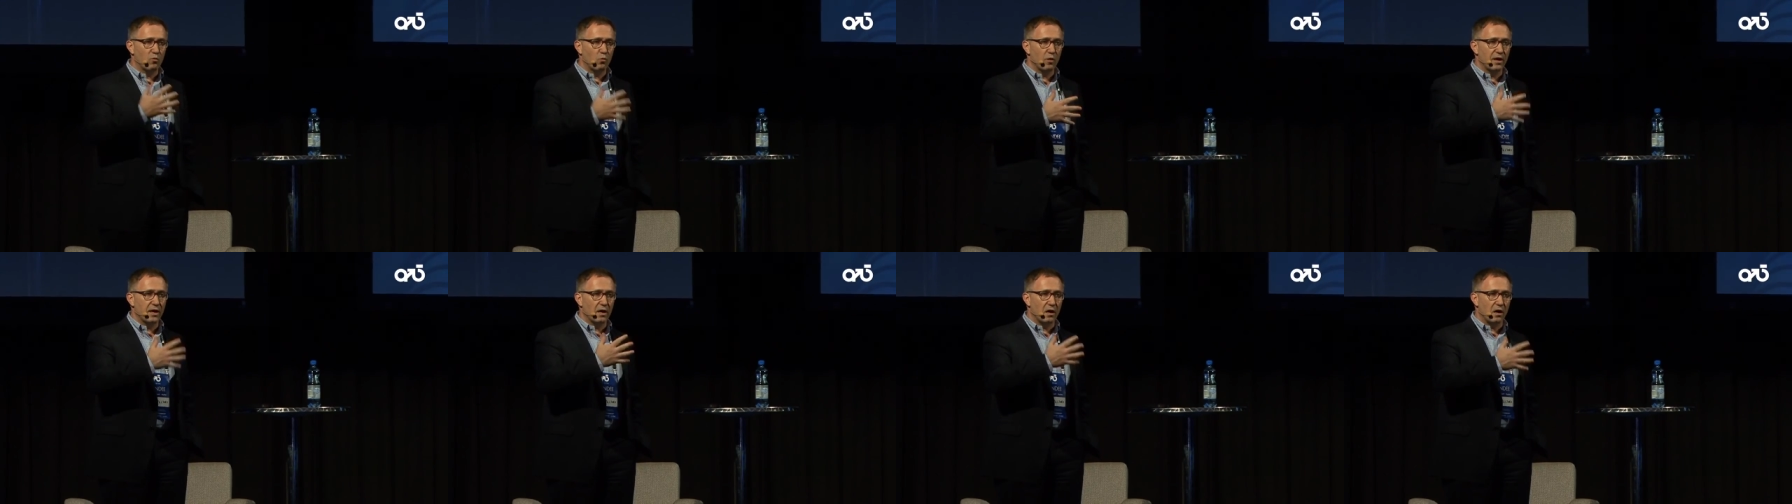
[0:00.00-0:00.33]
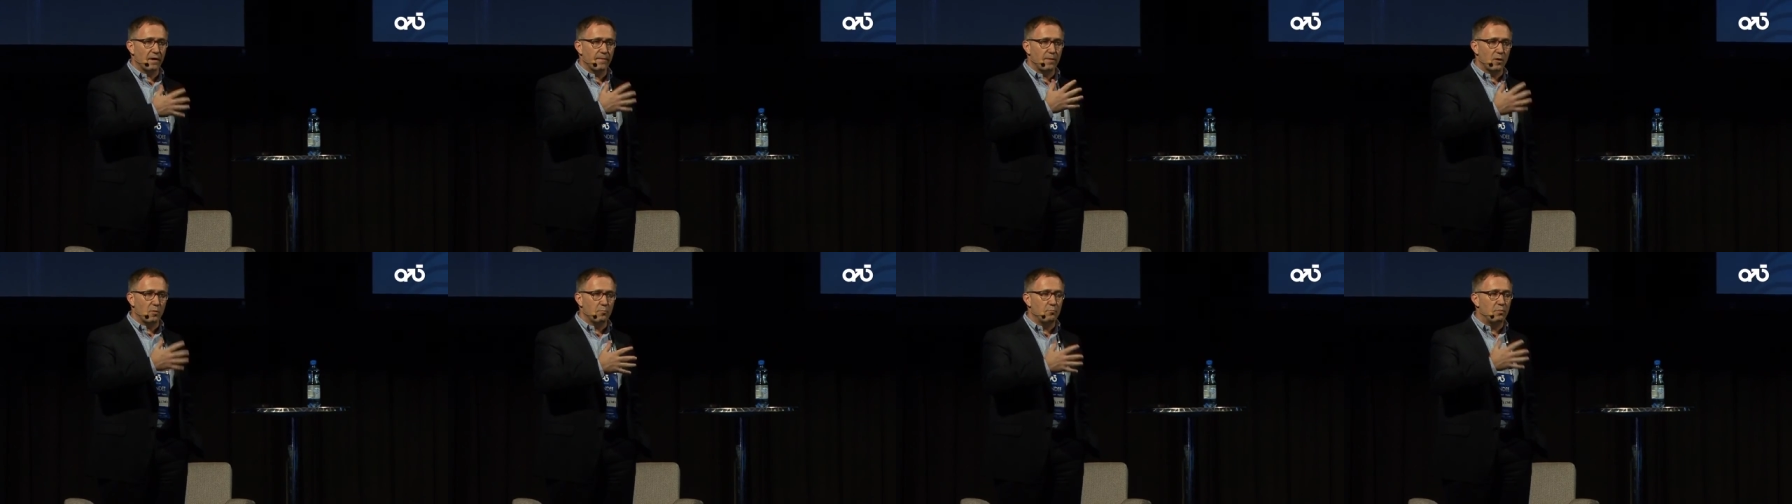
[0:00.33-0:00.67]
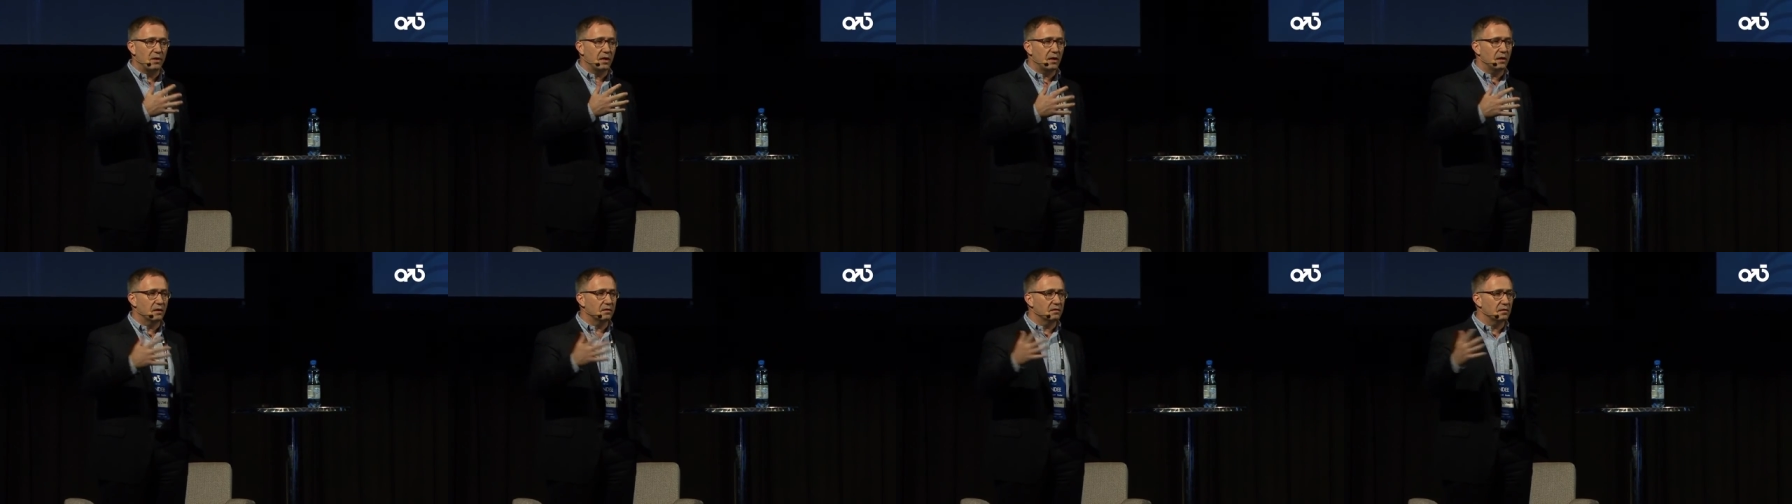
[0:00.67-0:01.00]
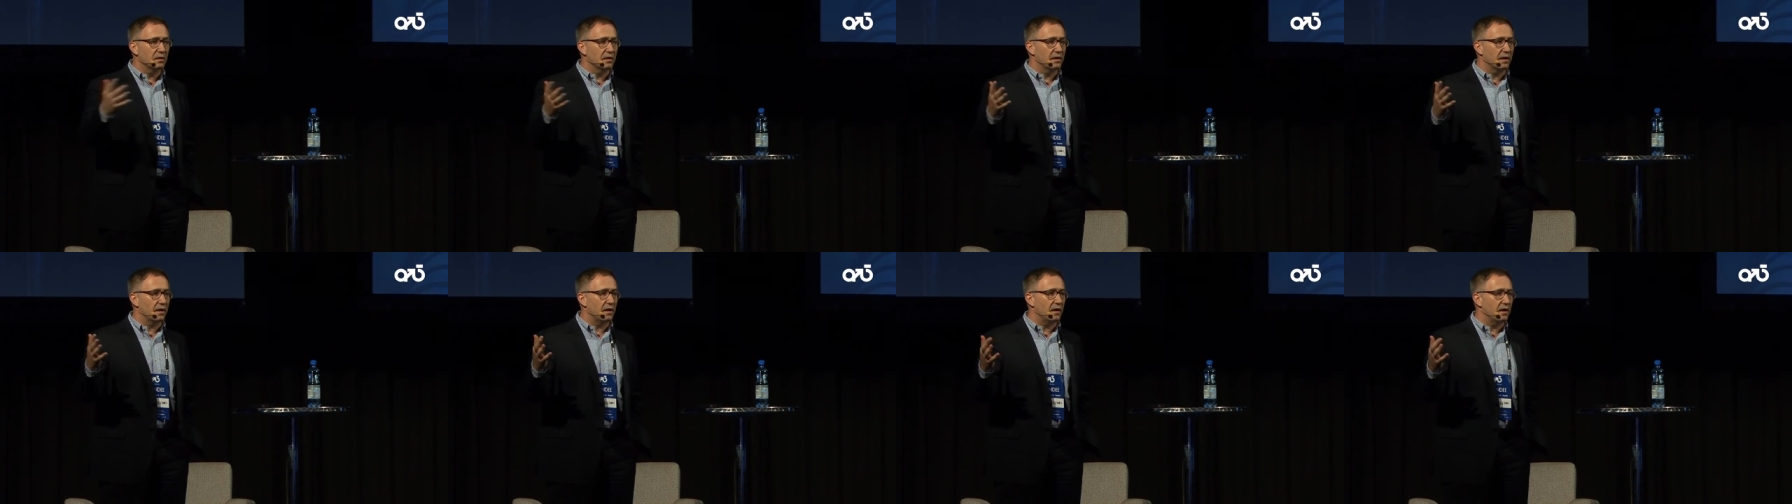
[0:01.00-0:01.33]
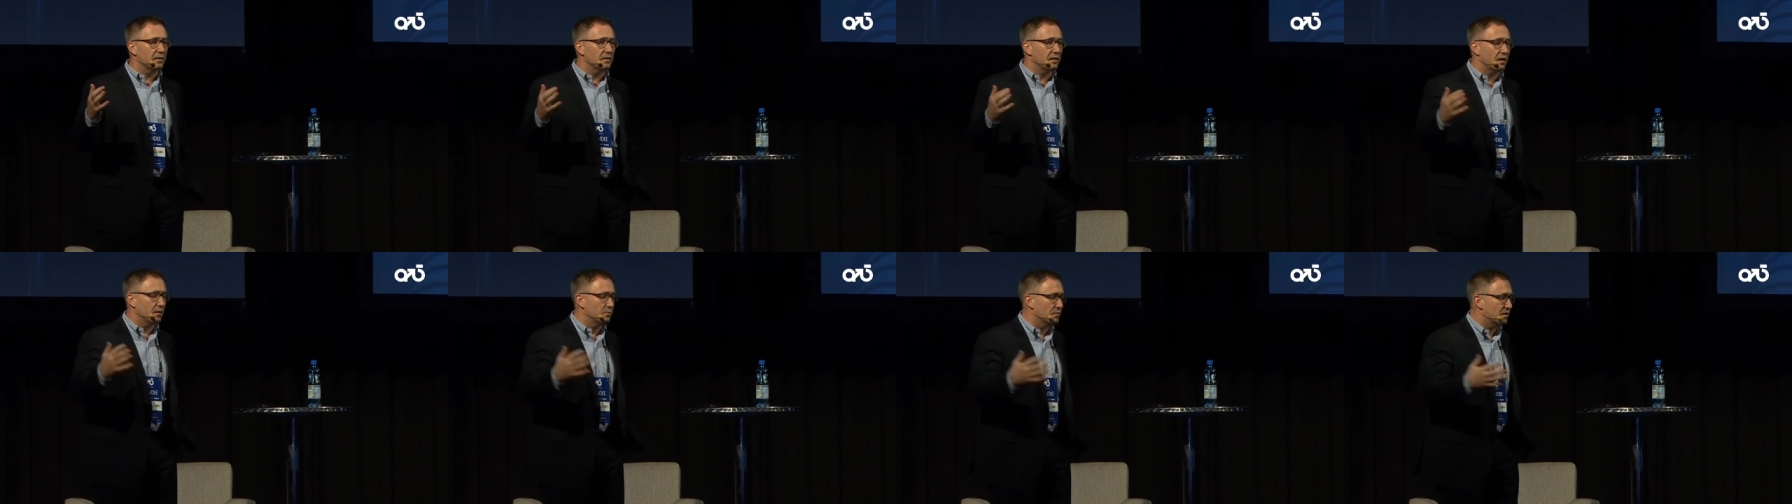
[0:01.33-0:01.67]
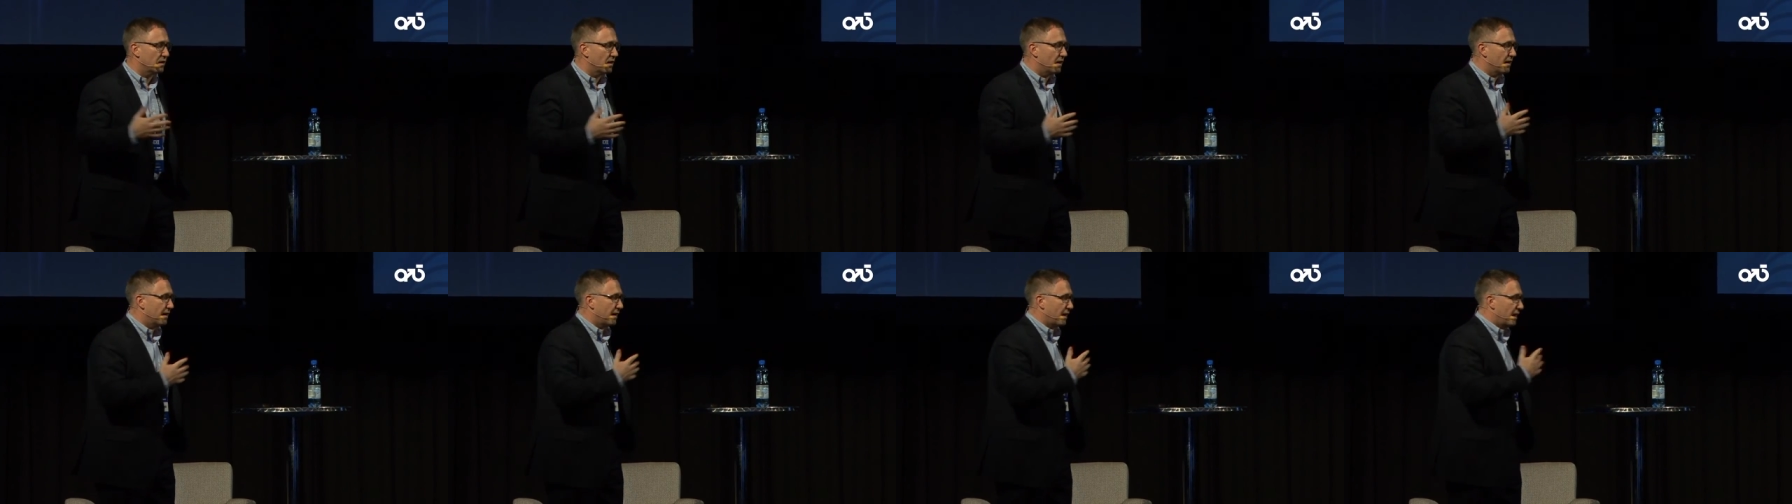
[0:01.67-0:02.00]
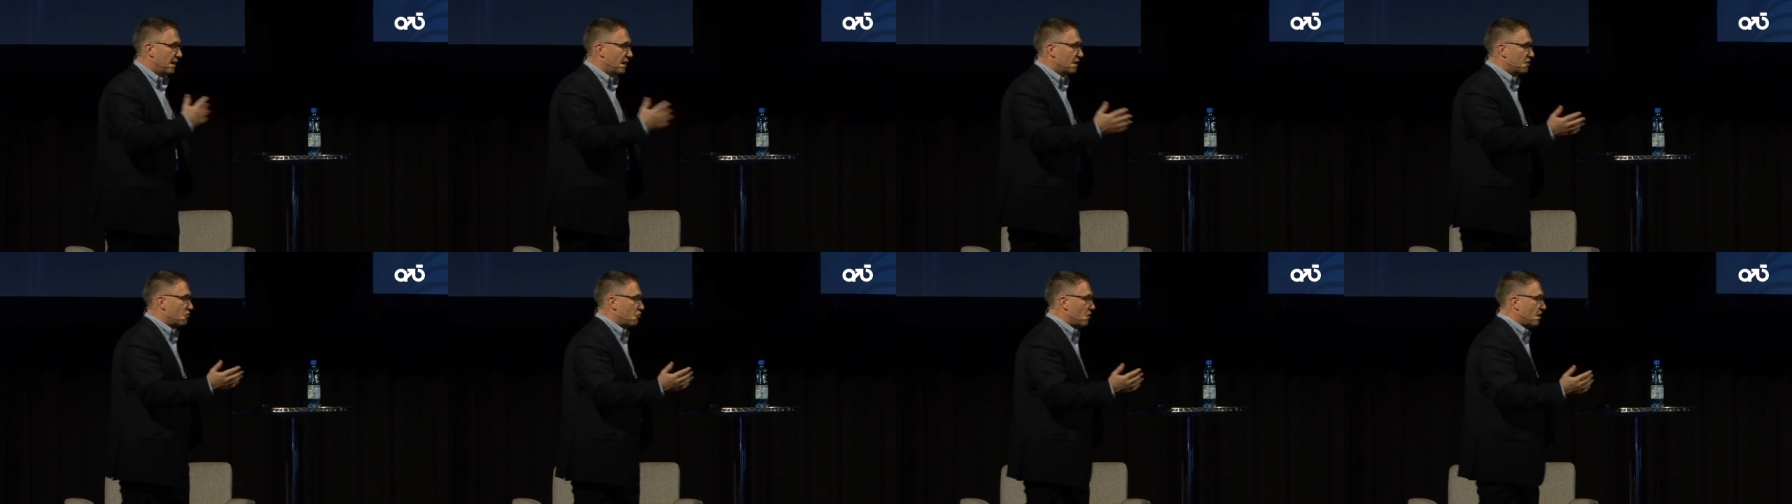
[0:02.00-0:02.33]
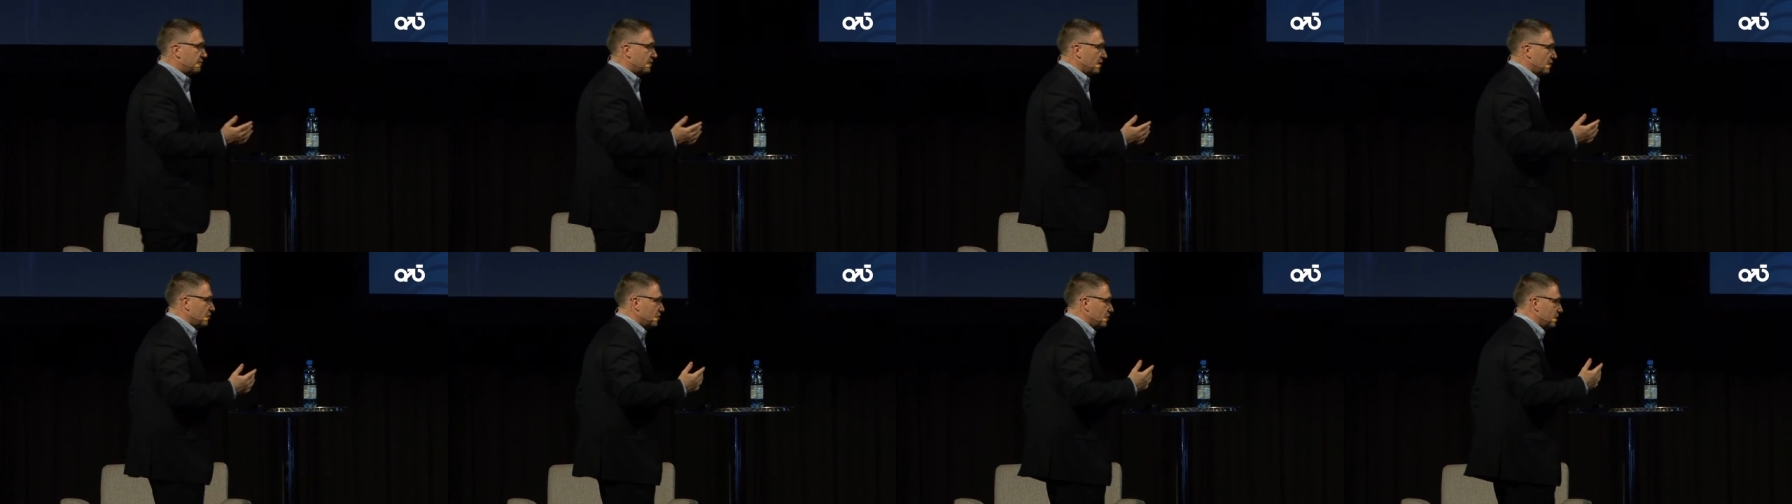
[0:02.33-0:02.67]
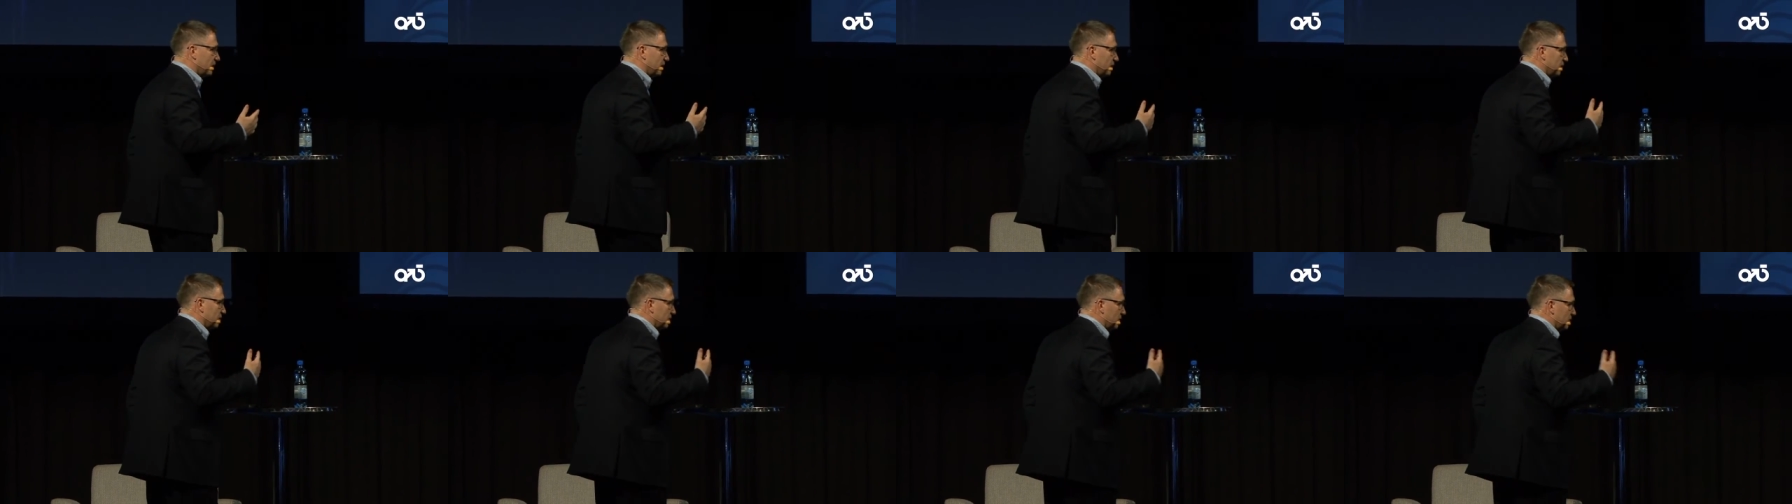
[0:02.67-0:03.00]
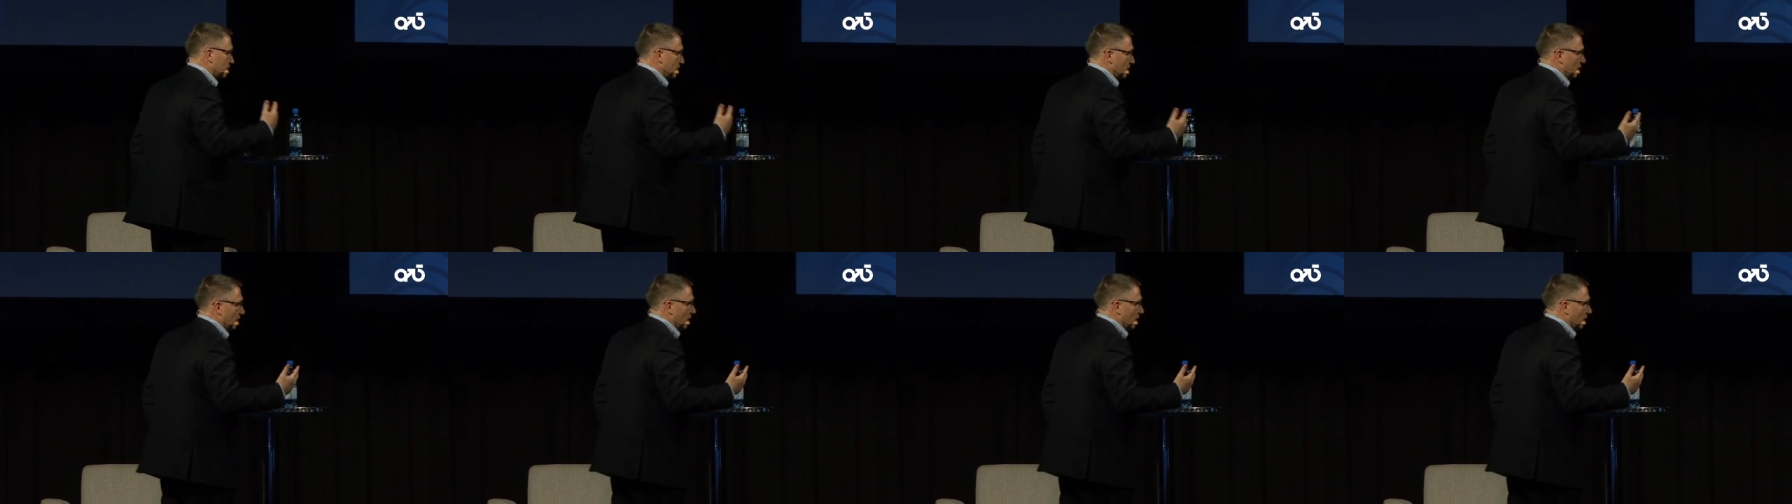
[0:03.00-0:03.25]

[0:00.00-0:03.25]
we are in the big ticket items like aircraft engines,